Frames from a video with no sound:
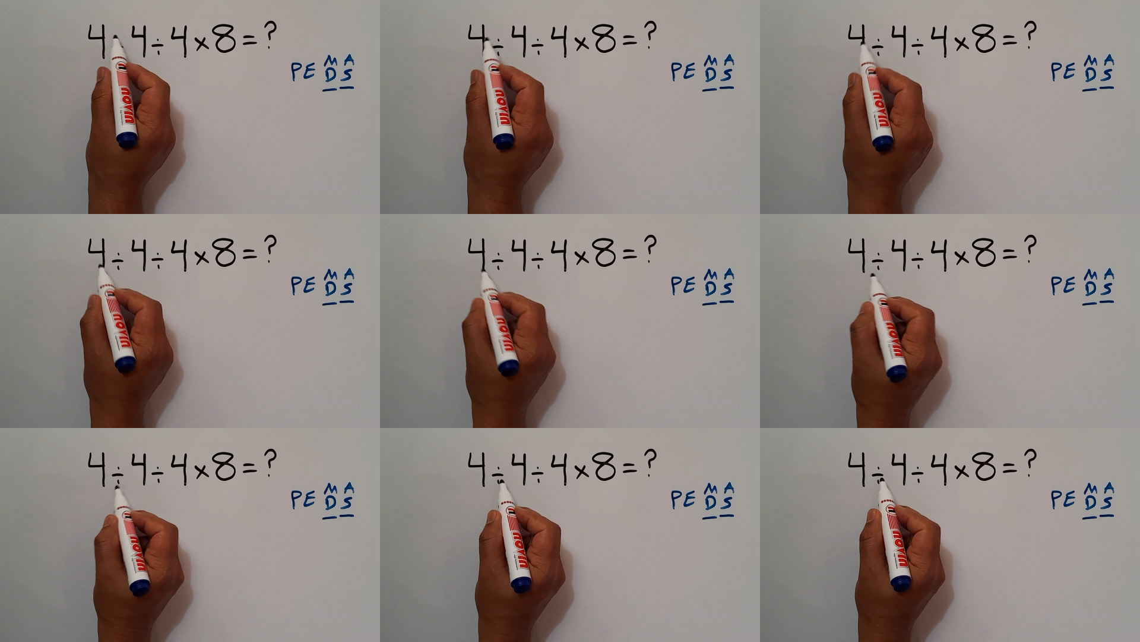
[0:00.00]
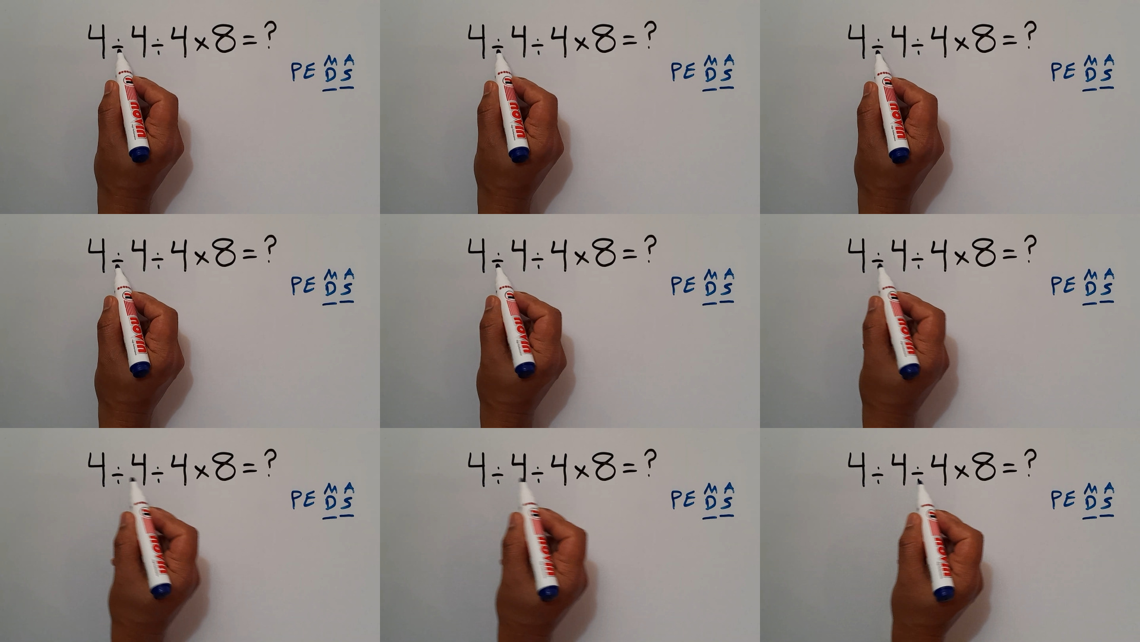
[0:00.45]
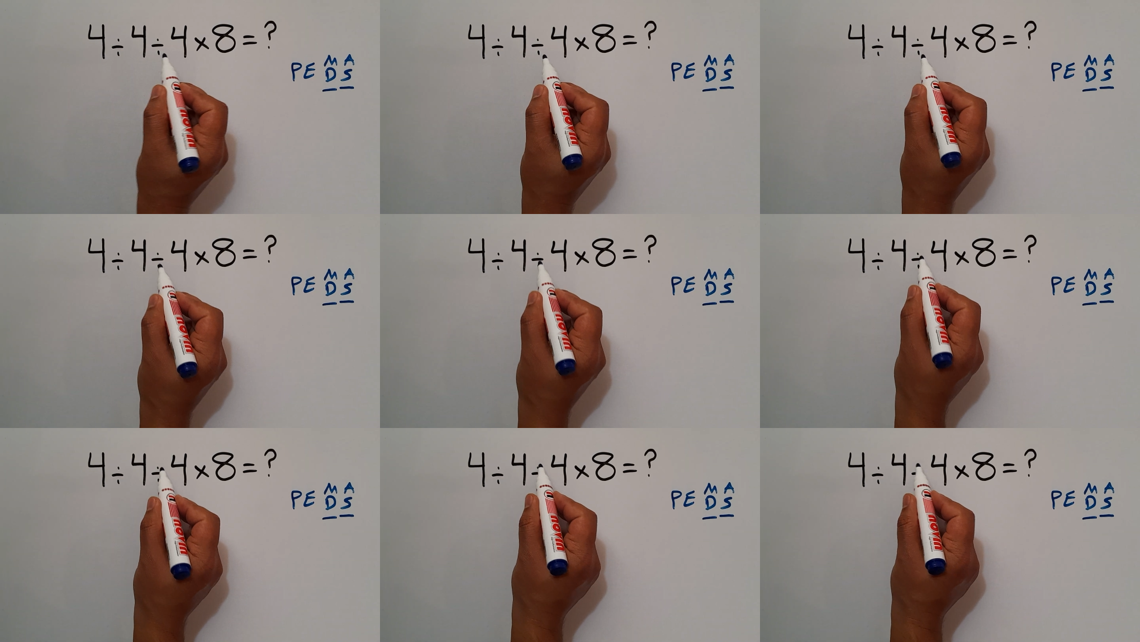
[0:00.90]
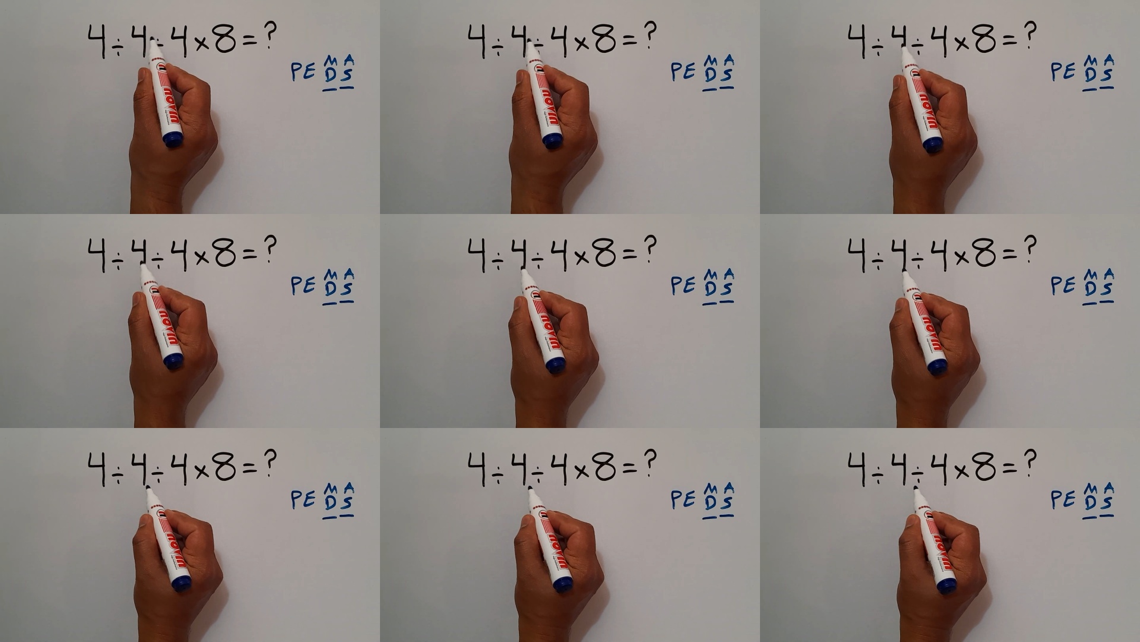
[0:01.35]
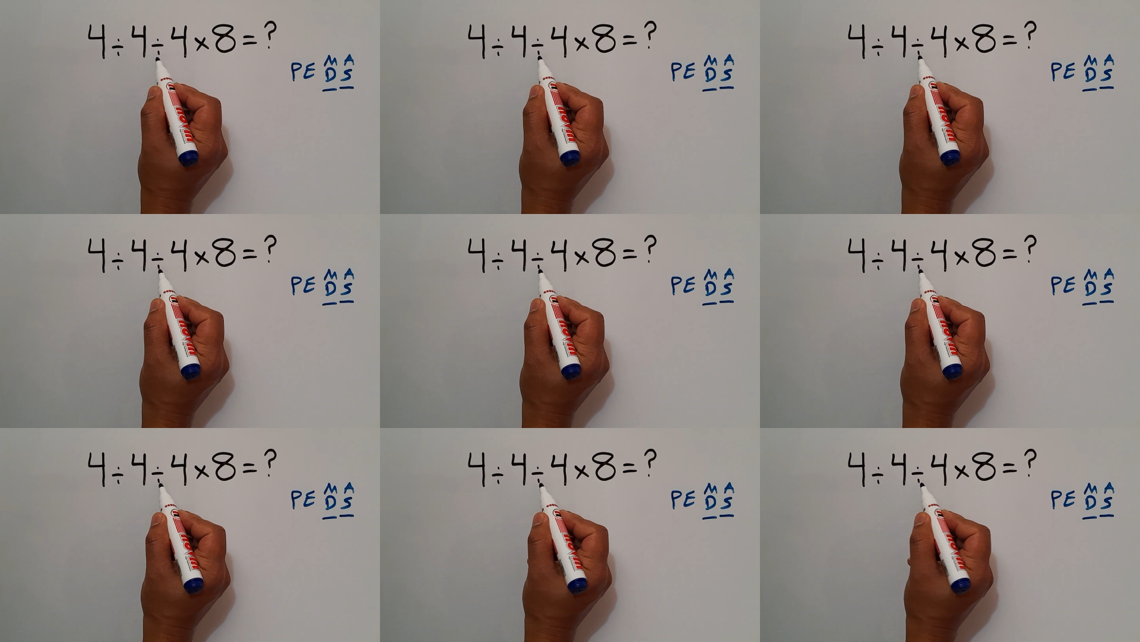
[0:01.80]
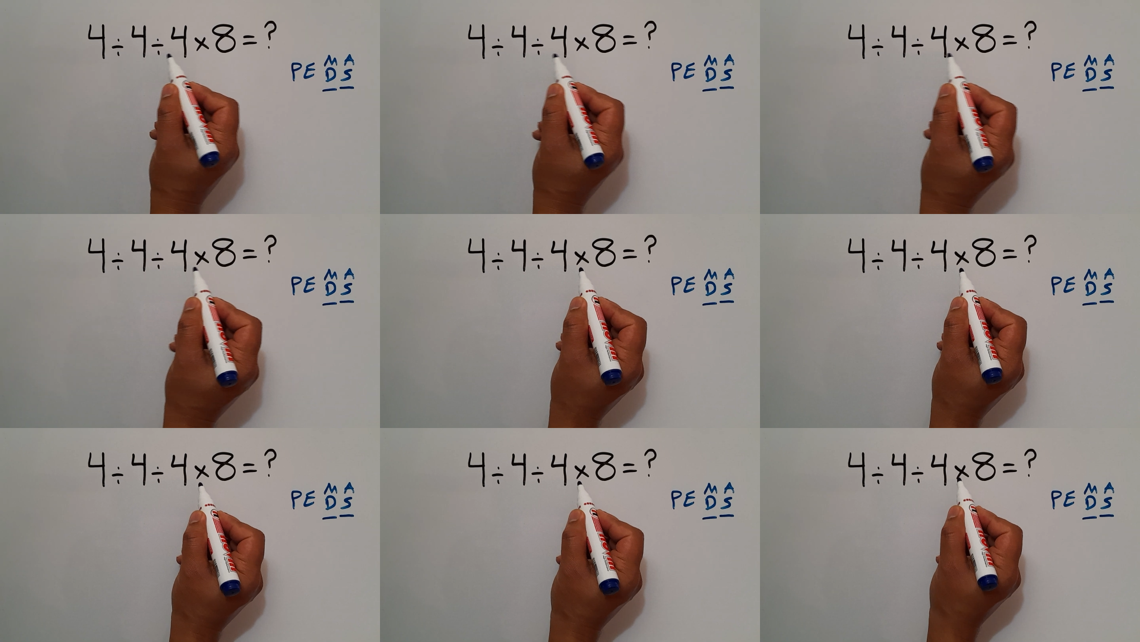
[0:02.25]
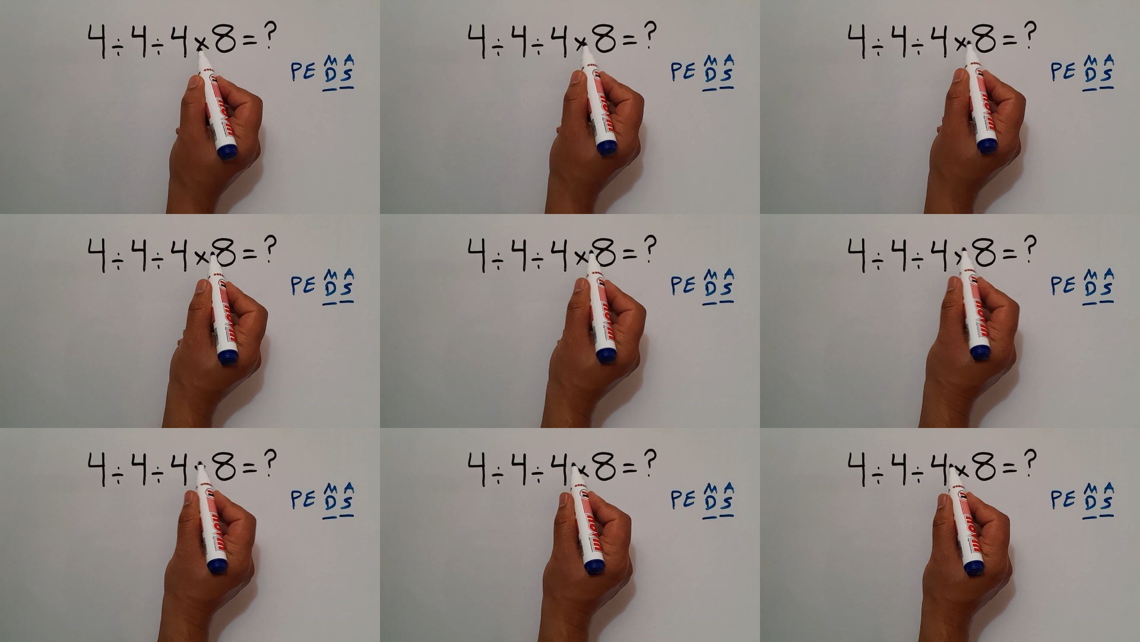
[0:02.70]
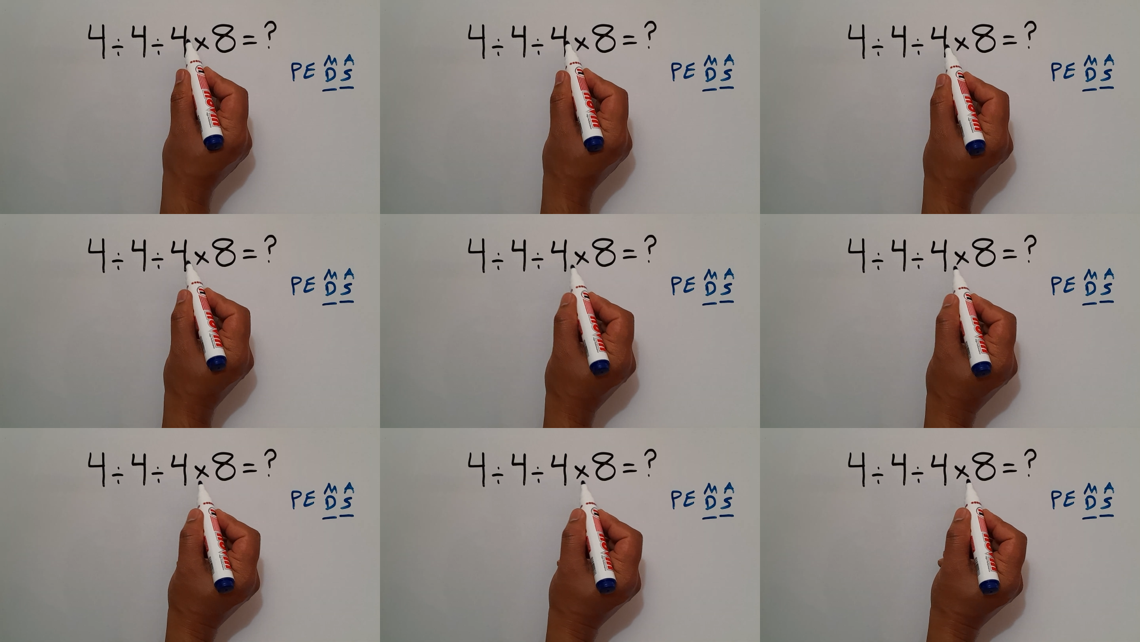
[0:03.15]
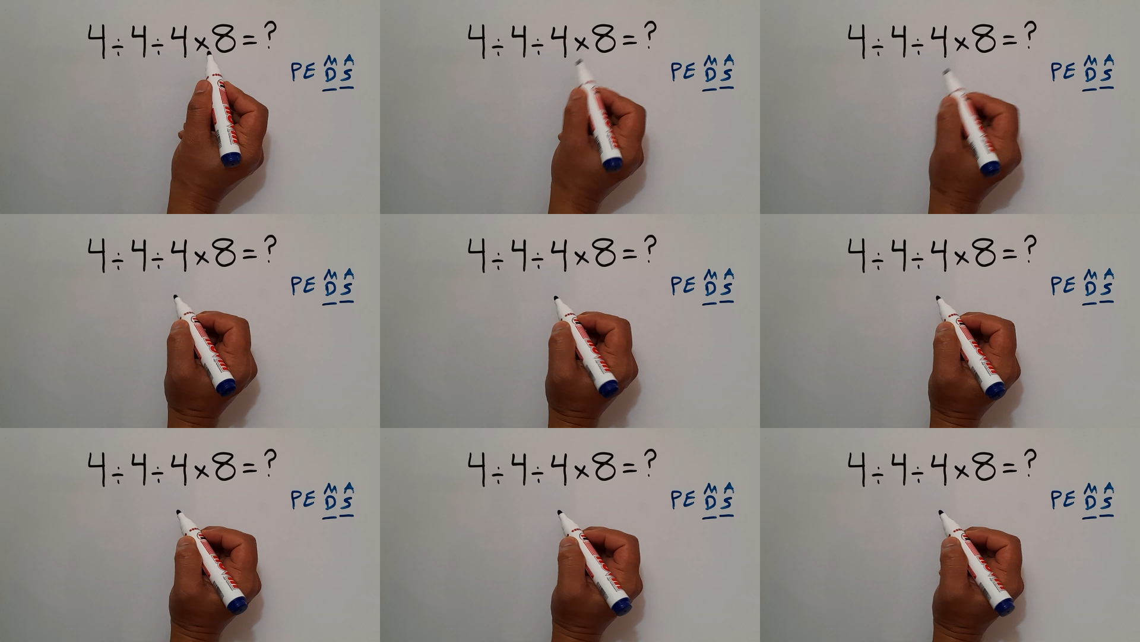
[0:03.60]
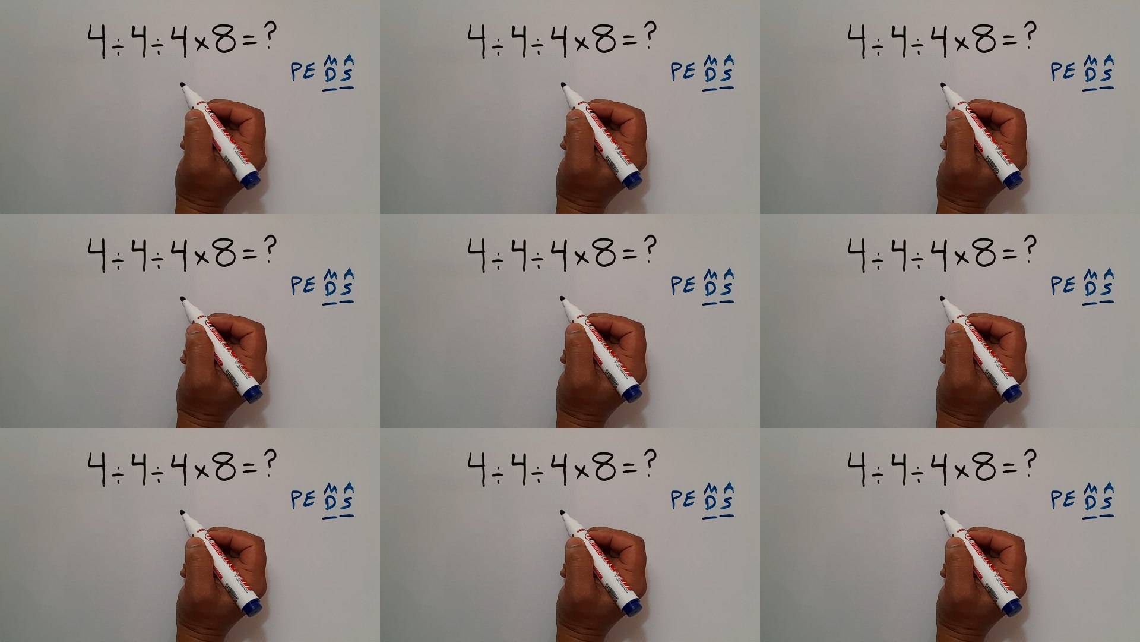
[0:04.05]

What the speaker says: Nobody's mouth can be seen.